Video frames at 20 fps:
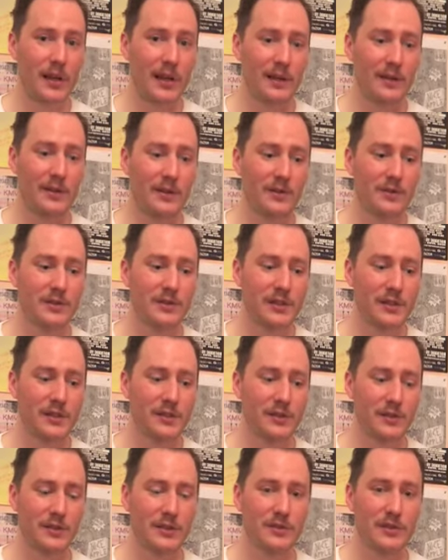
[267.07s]
and those
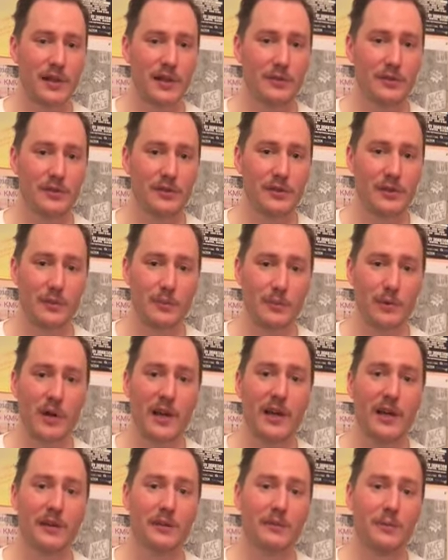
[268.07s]
signals travel to the
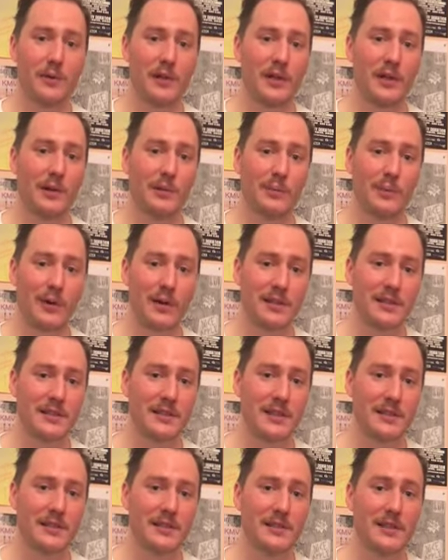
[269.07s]
brain where they are
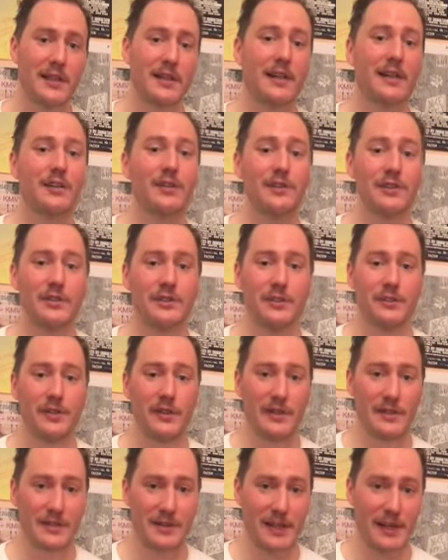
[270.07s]
processed and
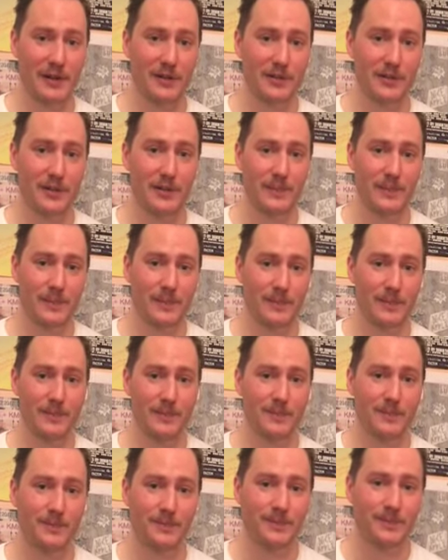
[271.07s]
understood as sound.
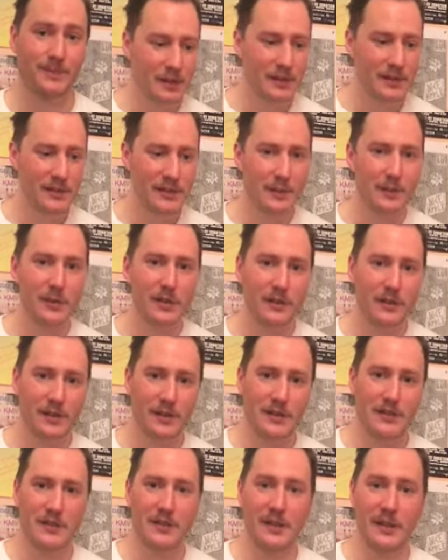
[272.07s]

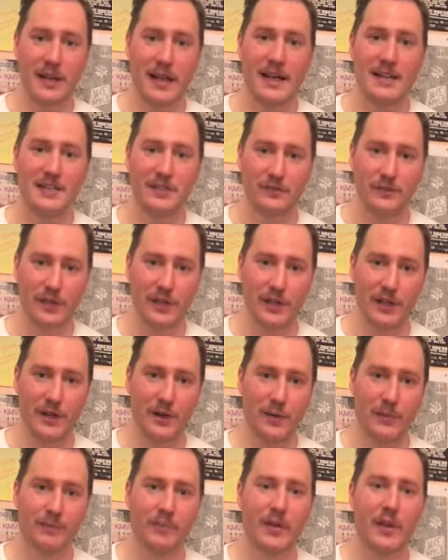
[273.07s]
Similarly to the last
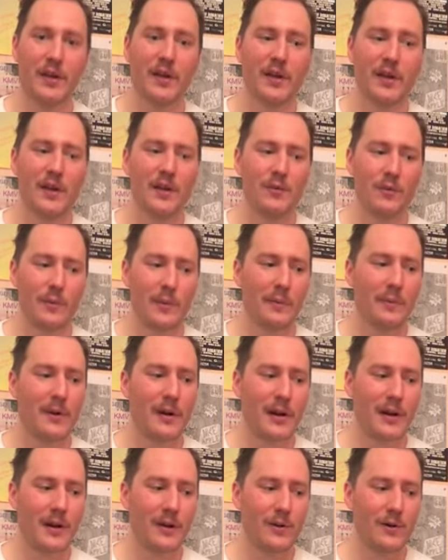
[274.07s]
video, remember
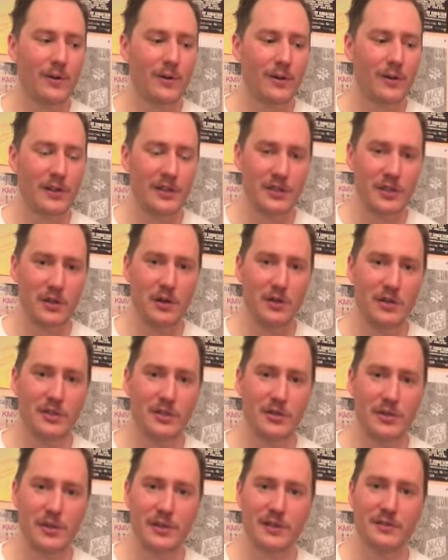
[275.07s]
how guitar
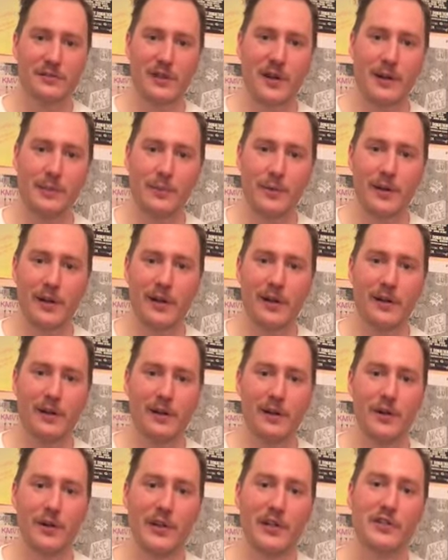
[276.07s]
strings vibrating
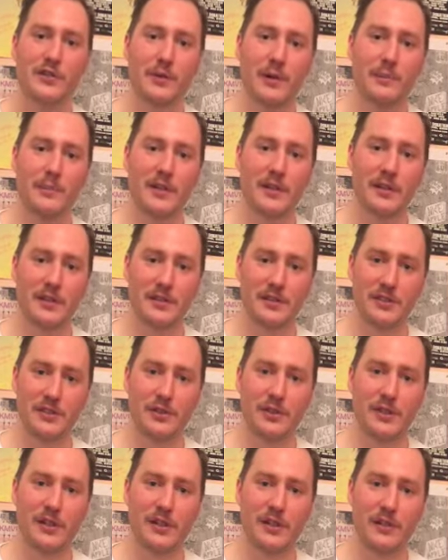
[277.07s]
are interrupting the
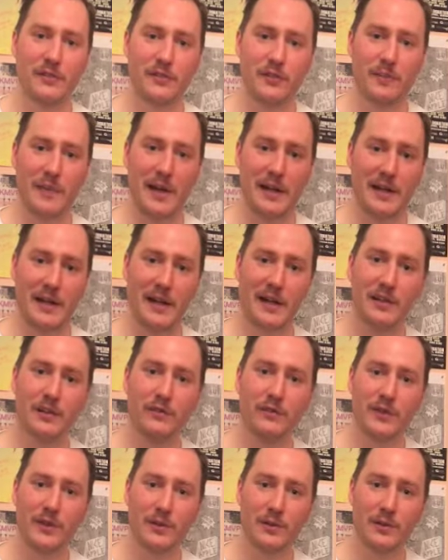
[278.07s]
circuit of the magnetic
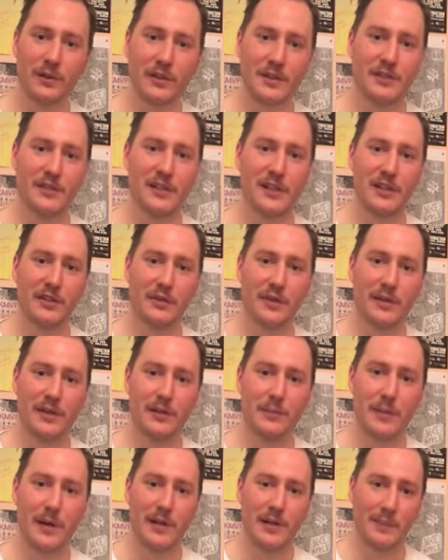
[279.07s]
field that's
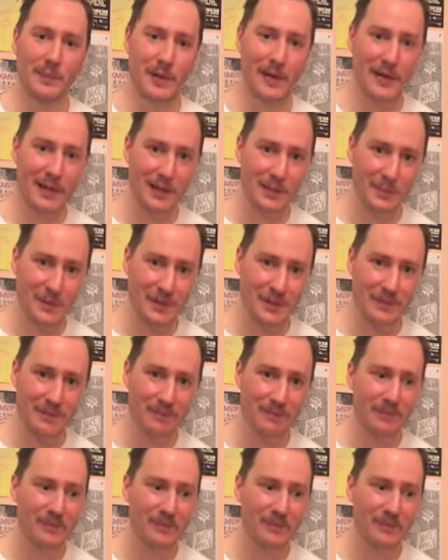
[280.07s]
generated by the pickups?